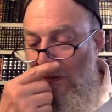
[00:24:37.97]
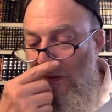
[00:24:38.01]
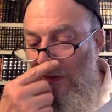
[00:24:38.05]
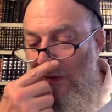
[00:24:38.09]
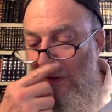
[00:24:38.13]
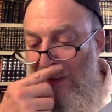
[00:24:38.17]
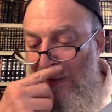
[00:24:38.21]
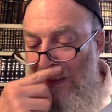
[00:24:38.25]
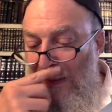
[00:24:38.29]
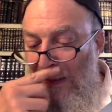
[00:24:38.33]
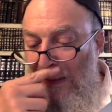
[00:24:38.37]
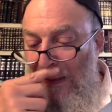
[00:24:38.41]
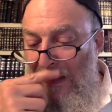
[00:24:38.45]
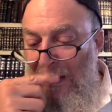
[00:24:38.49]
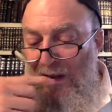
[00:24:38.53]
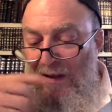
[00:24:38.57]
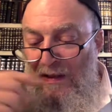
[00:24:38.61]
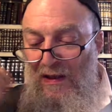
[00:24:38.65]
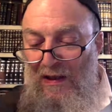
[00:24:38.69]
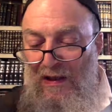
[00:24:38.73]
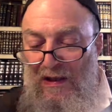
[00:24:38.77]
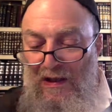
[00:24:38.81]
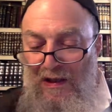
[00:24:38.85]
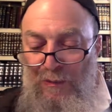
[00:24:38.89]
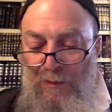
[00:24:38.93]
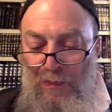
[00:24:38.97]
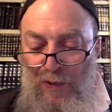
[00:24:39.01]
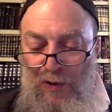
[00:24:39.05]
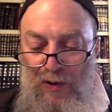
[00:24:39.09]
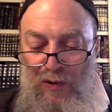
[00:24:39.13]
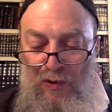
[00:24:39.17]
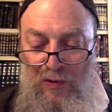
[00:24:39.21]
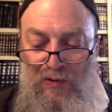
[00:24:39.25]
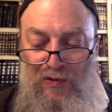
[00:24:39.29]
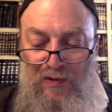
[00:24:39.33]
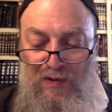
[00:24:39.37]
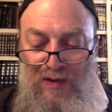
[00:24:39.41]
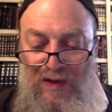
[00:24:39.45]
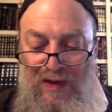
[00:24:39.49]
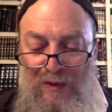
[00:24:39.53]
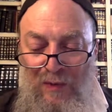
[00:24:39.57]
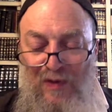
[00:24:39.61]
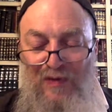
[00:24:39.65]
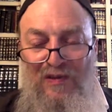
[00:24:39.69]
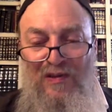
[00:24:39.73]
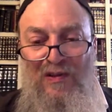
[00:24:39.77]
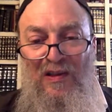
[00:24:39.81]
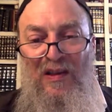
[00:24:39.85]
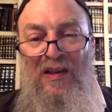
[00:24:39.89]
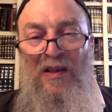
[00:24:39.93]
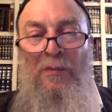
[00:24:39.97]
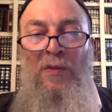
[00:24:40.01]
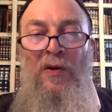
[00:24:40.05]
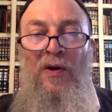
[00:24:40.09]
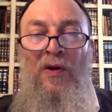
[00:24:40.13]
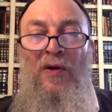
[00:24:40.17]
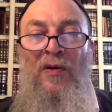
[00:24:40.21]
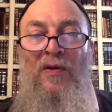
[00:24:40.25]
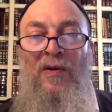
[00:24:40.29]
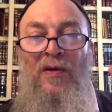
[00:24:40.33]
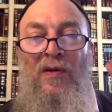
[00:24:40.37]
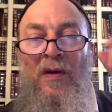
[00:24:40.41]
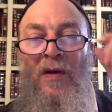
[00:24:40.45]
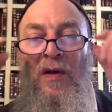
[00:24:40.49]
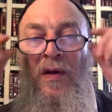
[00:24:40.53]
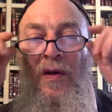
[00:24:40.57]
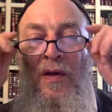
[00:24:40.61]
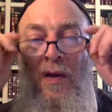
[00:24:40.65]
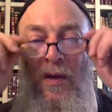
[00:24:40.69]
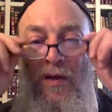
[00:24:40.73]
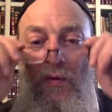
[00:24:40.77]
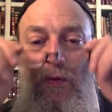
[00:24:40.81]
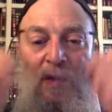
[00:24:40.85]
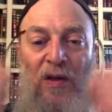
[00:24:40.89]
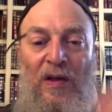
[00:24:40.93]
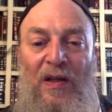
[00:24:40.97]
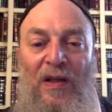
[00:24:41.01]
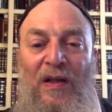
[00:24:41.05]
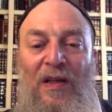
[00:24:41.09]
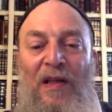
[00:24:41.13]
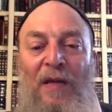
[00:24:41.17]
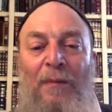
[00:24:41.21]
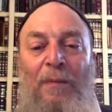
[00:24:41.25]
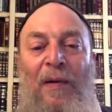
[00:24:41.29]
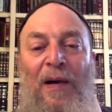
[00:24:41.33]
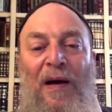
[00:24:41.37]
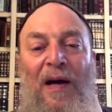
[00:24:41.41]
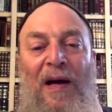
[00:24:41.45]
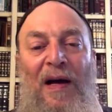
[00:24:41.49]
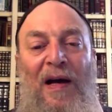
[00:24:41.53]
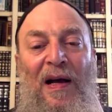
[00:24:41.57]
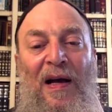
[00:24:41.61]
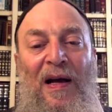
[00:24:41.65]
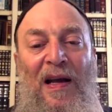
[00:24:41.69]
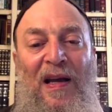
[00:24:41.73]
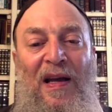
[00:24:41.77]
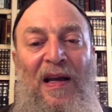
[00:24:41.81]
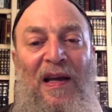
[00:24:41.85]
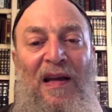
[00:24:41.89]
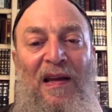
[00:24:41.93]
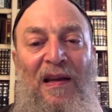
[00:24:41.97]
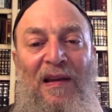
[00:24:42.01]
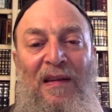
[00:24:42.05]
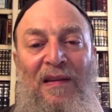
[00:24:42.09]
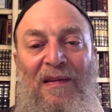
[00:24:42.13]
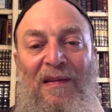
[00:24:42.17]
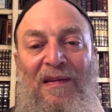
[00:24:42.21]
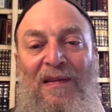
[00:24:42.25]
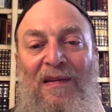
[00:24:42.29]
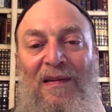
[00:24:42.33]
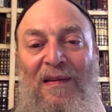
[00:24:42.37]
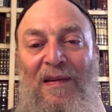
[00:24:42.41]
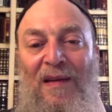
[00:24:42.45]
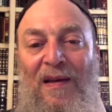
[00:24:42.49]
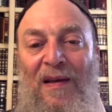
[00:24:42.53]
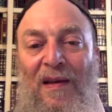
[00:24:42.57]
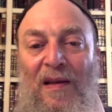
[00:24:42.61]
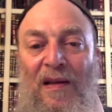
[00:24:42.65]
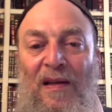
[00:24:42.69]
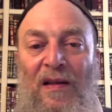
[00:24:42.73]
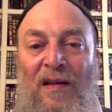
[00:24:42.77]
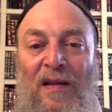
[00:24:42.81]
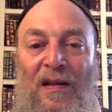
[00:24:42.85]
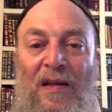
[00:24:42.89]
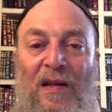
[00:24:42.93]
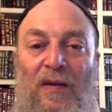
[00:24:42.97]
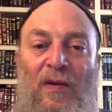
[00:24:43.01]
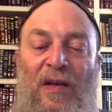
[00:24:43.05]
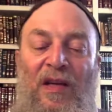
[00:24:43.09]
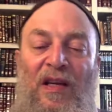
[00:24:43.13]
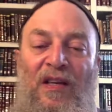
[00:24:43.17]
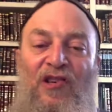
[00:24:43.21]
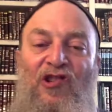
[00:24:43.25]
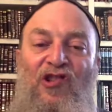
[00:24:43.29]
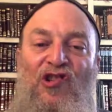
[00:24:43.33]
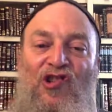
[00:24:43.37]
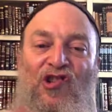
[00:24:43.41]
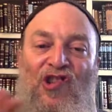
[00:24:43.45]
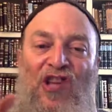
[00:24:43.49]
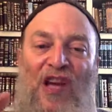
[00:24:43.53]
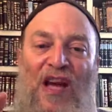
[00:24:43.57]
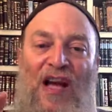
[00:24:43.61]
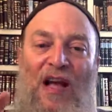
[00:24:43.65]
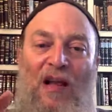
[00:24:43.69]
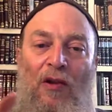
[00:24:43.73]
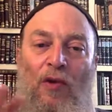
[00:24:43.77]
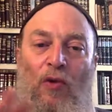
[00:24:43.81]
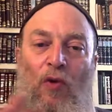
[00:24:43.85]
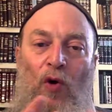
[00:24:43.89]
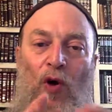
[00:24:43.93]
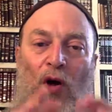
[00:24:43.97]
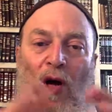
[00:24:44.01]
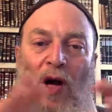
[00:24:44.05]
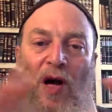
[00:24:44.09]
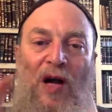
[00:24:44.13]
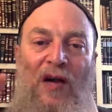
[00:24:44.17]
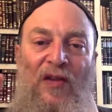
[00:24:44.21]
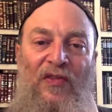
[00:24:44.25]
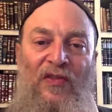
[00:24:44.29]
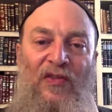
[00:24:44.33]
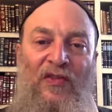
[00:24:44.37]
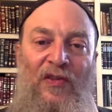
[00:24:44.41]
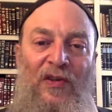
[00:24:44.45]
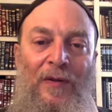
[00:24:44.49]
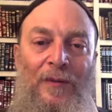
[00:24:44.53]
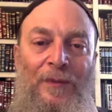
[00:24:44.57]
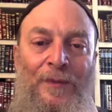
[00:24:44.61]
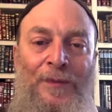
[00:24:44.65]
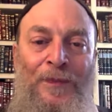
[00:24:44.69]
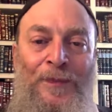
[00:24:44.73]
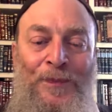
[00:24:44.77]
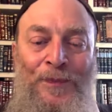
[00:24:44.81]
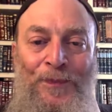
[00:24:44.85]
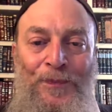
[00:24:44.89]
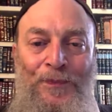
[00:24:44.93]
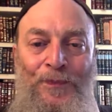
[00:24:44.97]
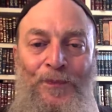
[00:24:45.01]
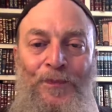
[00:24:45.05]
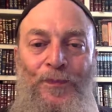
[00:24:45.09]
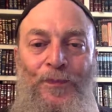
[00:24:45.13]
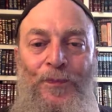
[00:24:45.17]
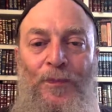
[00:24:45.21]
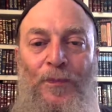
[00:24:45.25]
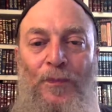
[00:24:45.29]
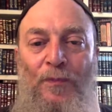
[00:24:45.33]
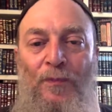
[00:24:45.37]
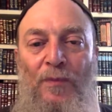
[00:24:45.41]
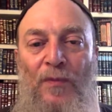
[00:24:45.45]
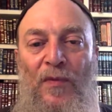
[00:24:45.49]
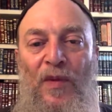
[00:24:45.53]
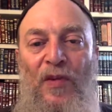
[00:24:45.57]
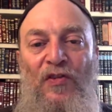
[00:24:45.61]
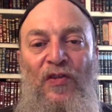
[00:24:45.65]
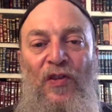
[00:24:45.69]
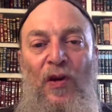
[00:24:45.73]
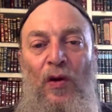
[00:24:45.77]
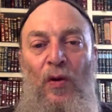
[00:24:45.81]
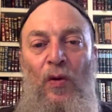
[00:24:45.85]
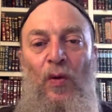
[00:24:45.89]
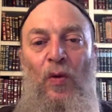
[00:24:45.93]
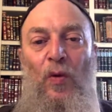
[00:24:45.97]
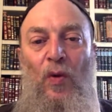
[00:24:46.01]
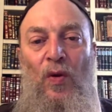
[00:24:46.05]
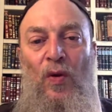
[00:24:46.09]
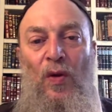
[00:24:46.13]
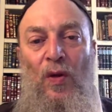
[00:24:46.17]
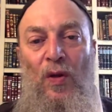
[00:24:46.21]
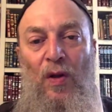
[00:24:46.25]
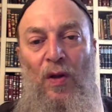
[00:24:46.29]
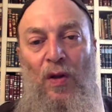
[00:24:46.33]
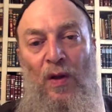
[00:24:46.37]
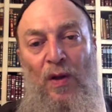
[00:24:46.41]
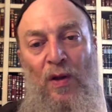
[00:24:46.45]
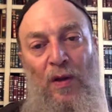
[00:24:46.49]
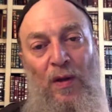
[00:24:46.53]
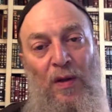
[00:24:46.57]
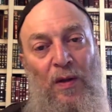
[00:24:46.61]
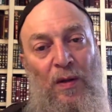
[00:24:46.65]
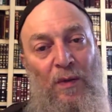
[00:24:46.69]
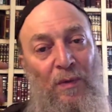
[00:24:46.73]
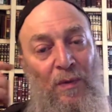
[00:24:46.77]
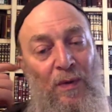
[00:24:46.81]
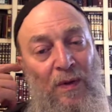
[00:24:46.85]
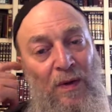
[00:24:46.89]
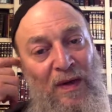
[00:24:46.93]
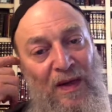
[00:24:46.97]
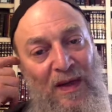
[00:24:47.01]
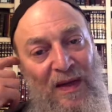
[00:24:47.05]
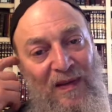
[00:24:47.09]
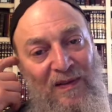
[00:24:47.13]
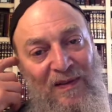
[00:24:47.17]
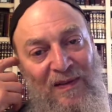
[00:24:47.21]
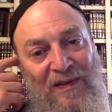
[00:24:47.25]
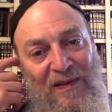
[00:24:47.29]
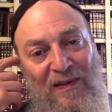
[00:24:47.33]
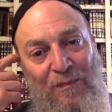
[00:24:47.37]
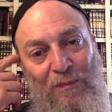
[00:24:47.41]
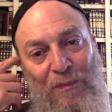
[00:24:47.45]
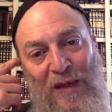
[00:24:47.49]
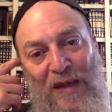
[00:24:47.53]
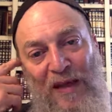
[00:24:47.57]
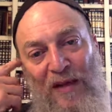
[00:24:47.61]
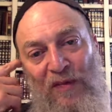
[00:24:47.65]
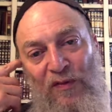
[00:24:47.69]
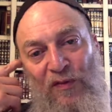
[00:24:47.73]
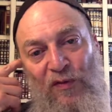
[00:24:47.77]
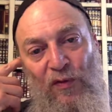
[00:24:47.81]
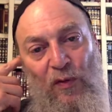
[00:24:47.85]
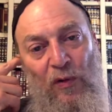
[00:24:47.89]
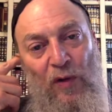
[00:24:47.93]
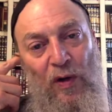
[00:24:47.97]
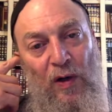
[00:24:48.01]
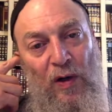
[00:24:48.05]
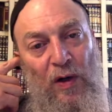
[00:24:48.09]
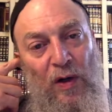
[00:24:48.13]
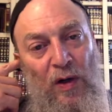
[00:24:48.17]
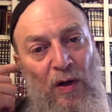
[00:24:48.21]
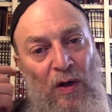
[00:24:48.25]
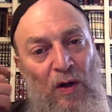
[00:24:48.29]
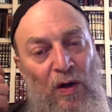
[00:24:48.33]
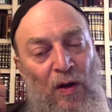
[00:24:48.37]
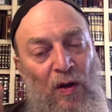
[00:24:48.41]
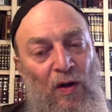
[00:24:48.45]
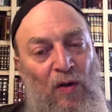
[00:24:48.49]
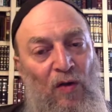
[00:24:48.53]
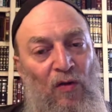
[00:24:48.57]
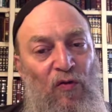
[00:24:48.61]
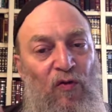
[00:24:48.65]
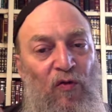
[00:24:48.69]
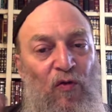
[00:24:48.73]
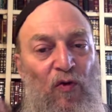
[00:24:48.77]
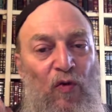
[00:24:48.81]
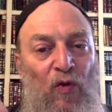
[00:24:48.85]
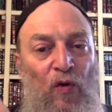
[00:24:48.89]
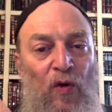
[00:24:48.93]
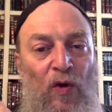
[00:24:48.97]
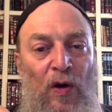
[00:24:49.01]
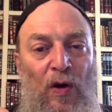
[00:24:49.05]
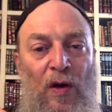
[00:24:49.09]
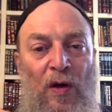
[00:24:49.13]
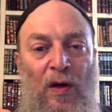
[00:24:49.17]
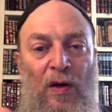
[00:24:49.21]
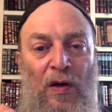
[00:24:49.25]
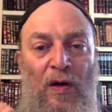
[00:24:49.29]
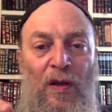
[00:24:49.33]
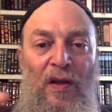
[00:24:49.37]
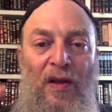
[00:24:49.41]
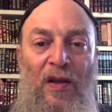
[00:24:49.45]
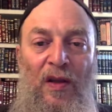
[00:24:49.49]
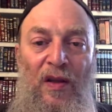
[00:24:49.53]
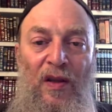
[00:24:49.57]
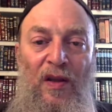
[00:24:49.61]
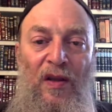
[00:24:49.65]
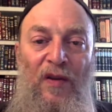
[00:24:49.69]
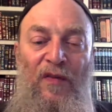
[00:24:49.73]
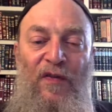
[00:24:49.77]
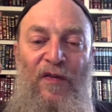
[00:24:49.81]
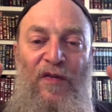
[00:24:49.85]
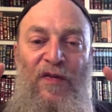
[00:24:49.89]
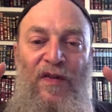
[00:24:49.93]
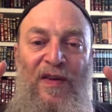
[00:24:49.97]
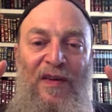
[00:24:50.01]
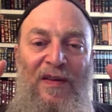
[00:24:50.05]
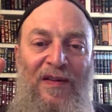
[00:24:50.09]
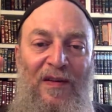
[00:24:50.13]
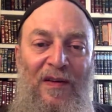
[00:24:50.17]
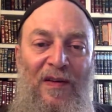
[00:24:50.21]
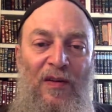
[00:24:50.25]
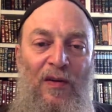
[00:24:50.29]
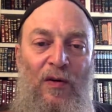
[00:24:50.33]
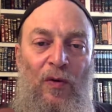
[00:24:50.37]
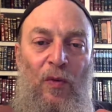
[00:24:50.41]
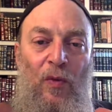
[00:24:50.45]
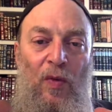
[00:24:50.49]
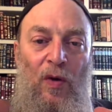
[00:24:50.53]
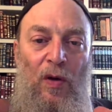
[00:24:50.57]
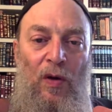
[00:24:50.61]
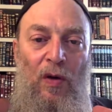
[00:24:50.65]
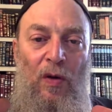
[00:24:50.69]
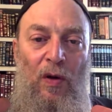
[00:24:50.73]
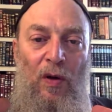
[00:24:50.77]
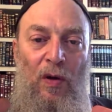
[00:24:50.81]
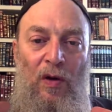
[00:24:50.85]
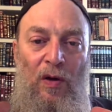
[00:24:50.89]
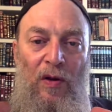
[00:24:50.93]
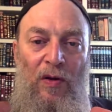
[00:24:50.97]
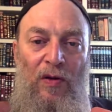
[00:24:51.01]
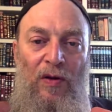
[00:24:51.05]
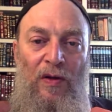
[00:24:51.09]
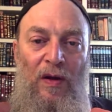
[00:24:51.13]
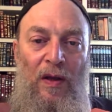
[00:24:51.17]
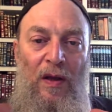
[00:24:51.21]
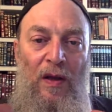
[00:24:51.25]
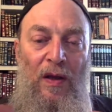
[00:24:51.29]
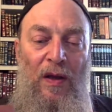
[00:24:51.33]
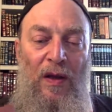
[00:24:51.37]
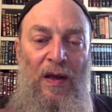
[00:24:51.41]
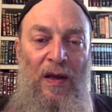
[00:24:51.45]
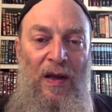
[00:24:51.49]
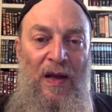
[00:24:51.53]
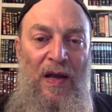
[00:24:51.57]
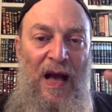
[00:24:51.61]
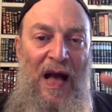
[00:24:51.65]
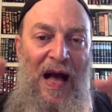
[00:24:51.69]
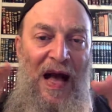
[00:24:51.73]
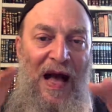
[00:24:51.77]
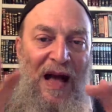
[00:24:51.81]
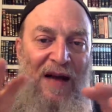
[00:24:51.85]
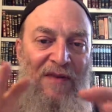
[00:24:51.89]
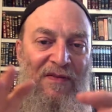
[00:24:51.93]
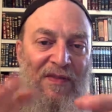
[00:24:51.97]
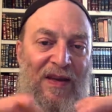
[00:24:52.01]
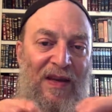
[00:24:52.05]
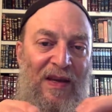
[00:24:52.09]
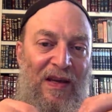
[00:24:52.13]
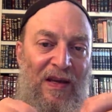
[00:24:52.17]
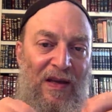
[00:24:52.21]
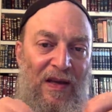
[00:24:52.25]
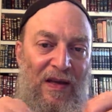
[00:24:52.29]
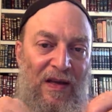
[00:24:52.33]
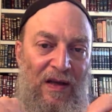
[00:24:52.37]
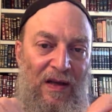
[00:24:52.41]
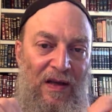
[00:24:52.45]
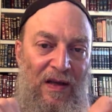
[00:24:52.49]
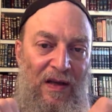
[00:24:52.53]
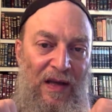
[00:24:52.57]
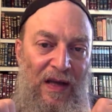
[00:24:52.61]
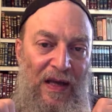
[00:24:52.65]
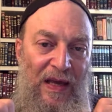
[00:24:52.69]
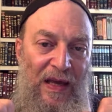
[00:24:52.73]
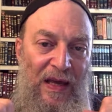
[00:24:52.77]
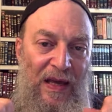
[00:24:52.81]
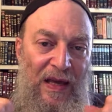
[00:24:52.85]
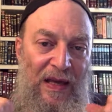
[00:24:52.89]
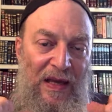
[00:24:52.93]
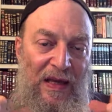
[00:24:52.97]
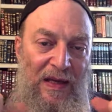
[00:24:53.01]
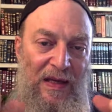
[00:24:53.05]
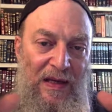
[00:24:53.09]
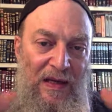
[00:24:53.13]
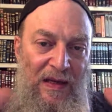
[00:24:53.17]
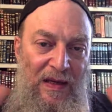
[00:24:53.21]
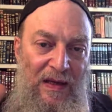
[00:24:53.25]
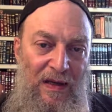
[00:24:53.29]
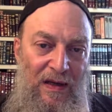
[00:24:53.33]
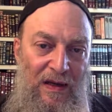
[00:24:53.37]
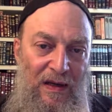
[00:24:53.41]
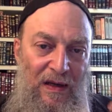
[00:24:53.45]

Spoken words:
the klipot. And what's klipot? The word klipa is literally shell or husk. So it's a metaphor for the physical world having a